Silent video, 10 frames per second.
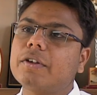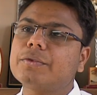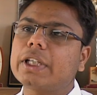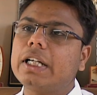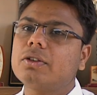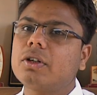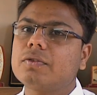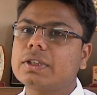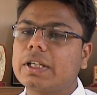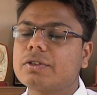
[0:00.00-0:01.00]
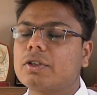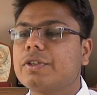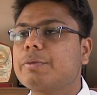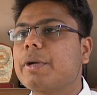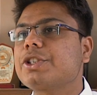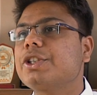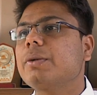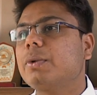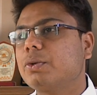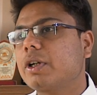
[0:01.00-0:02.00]
from childhood onwards, I was always passionate
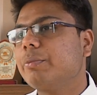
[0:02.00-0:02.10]
about